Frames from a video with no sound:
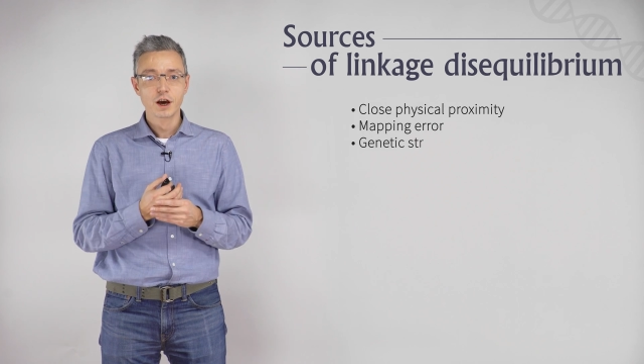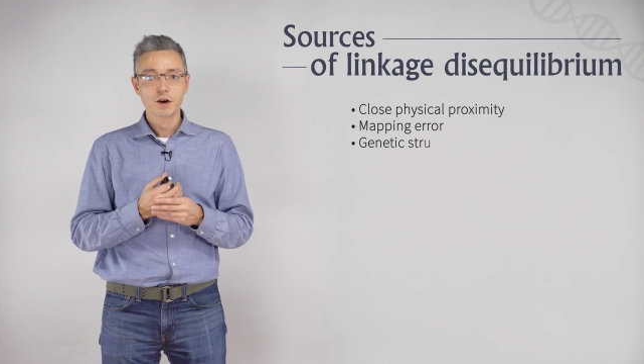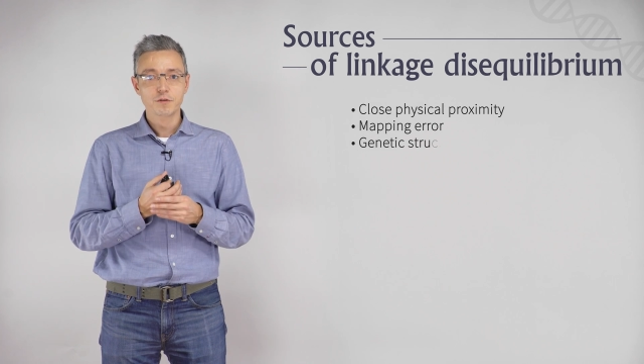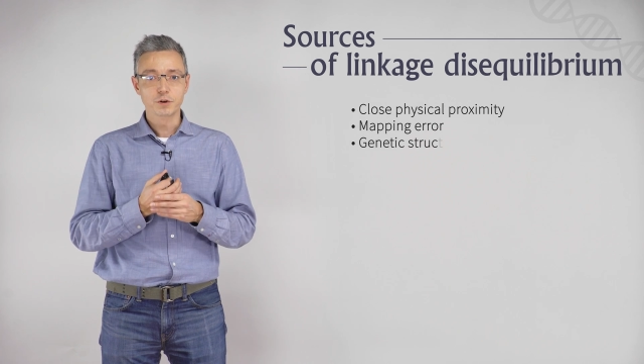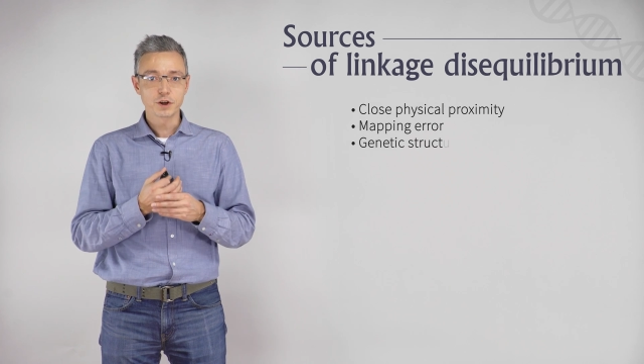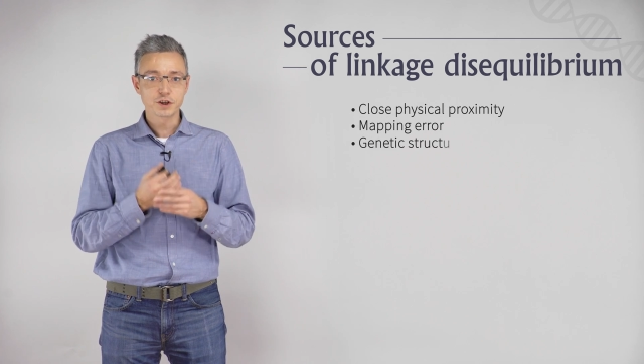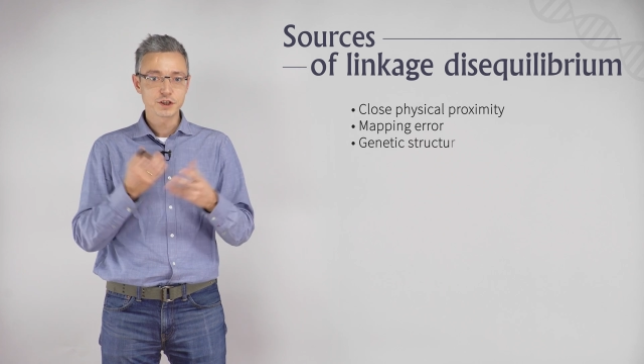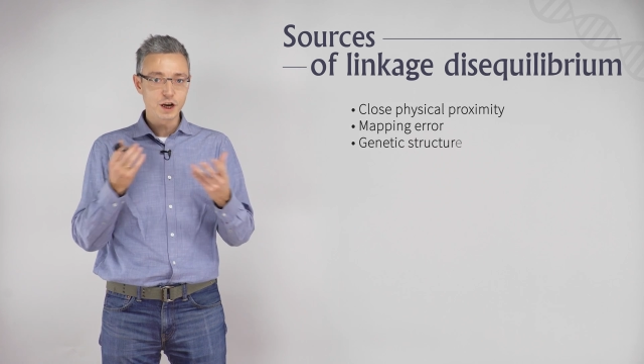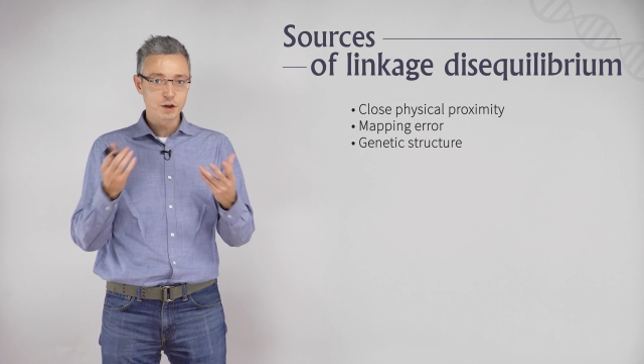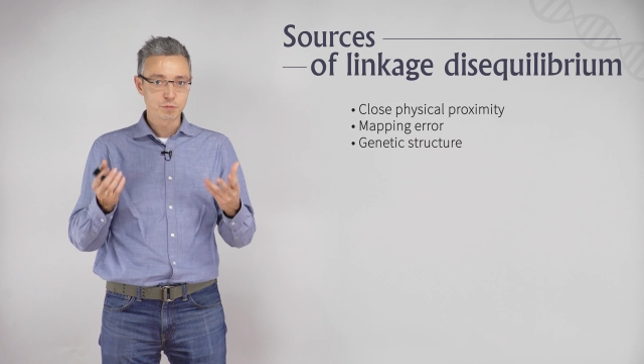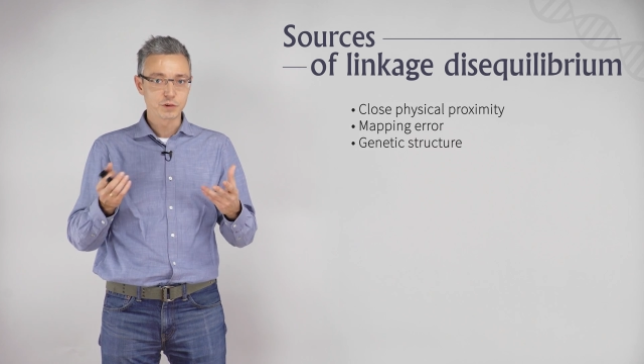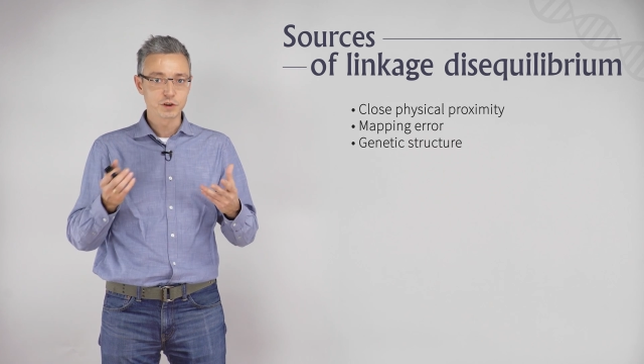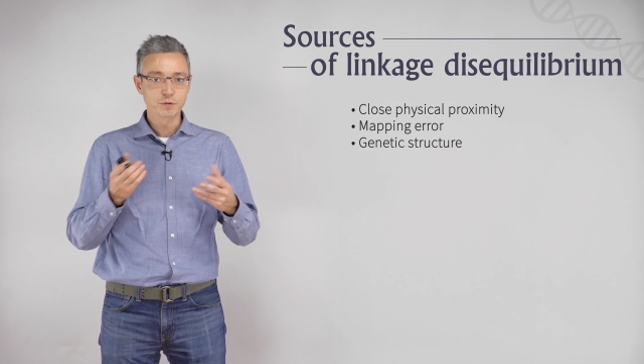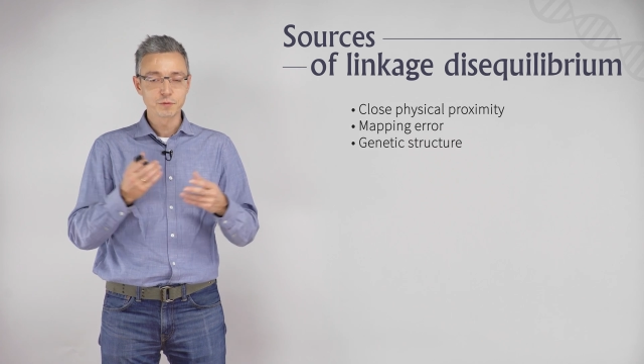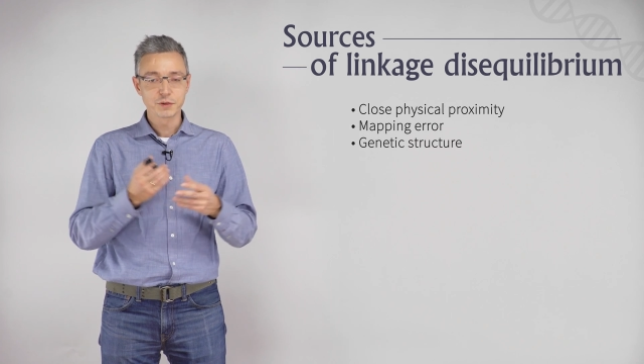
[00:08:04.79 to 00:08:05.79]
For
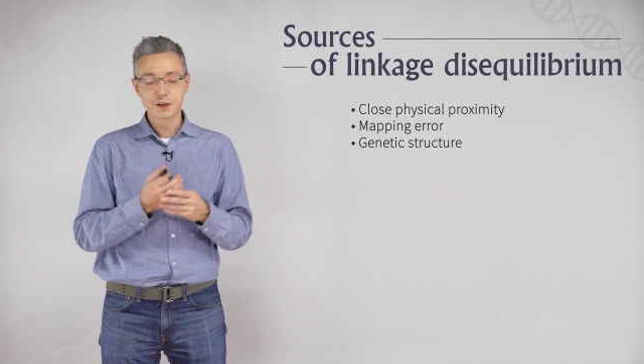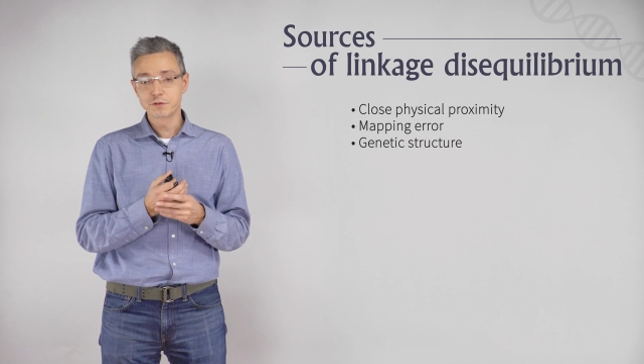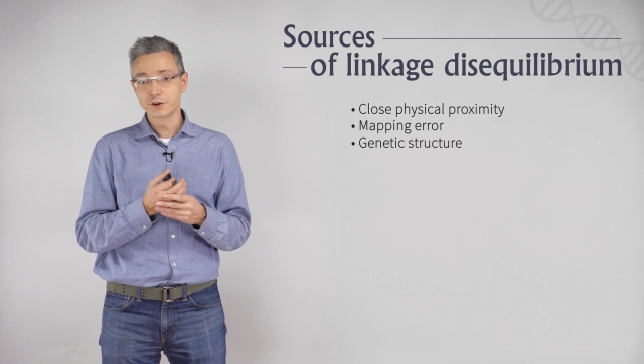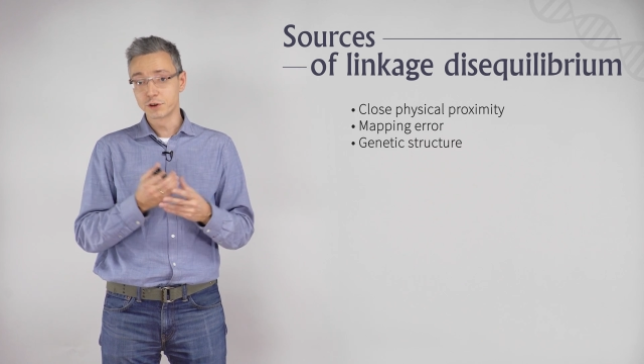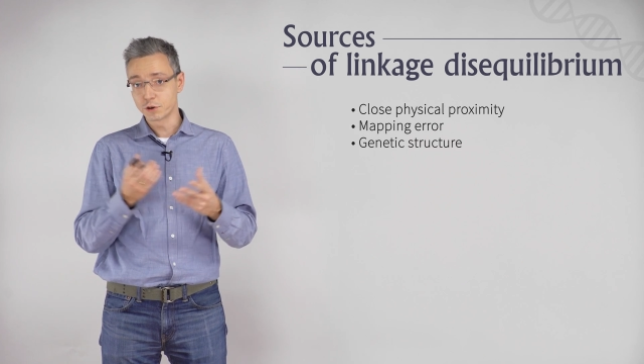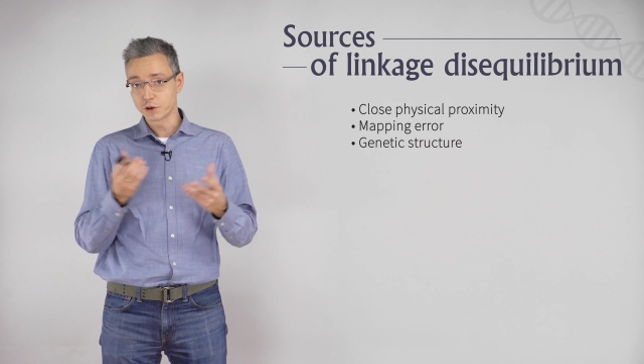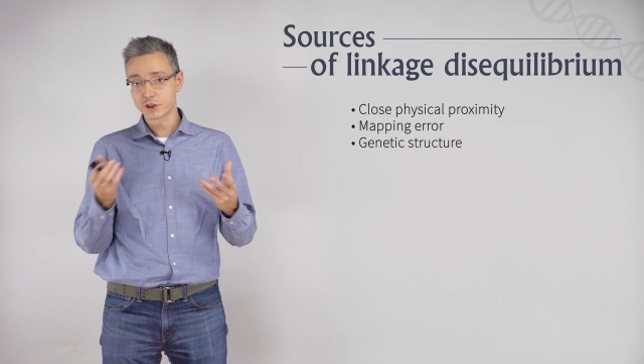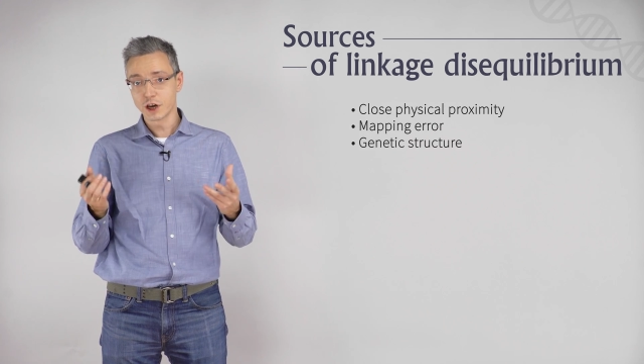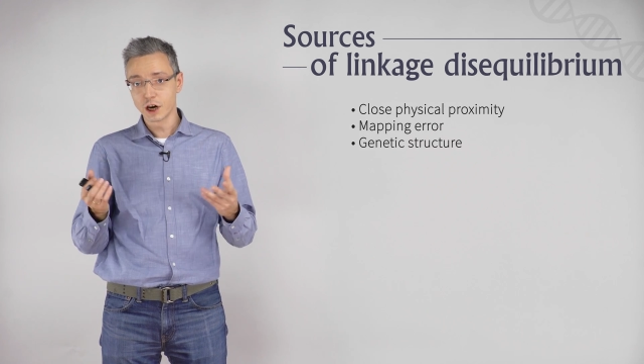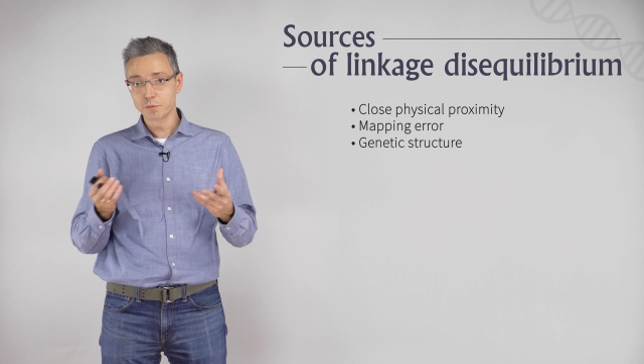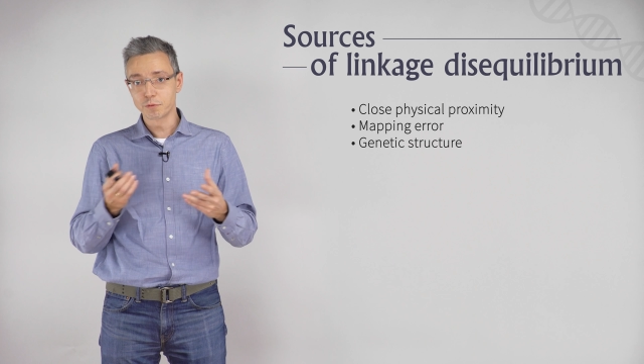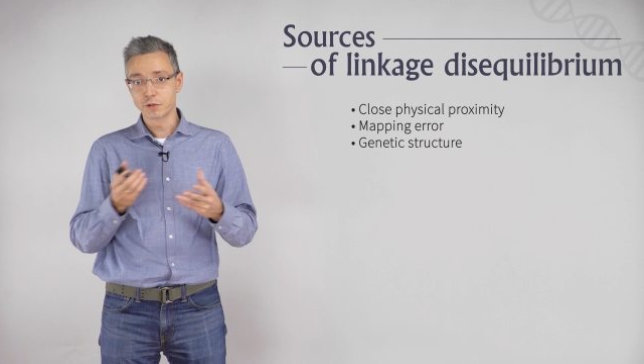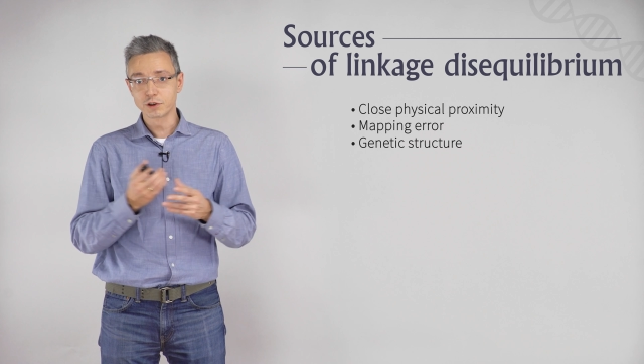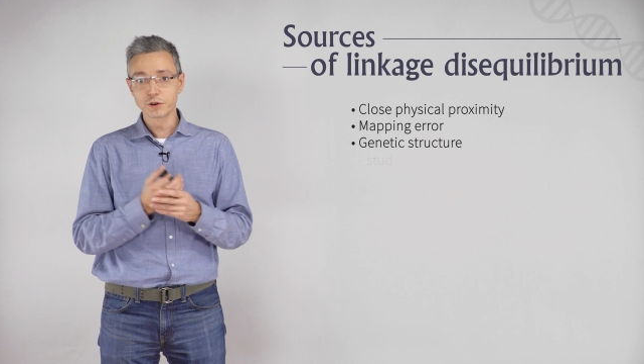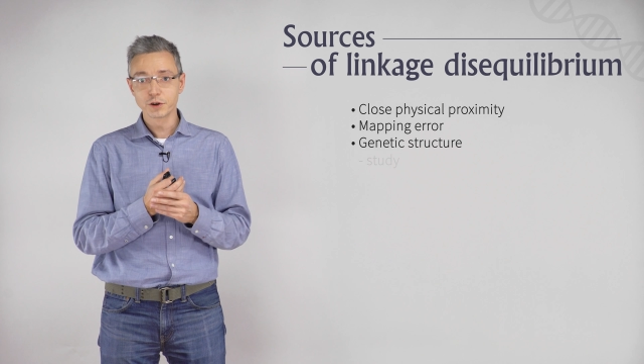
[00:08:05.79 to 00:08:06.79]
example, if in your
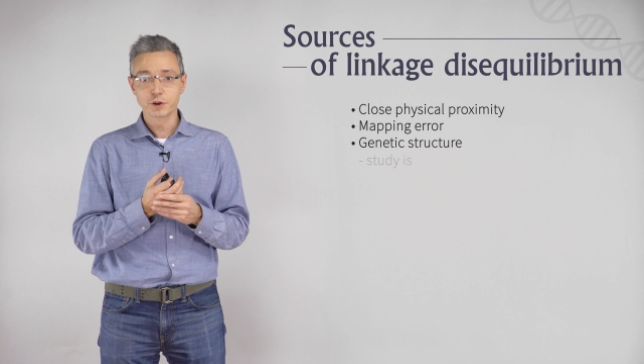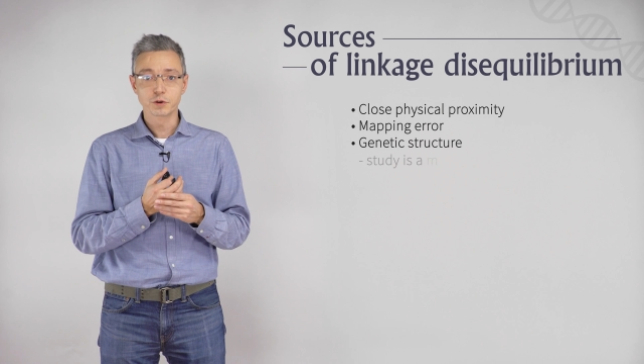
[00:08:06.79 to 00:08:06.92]
sample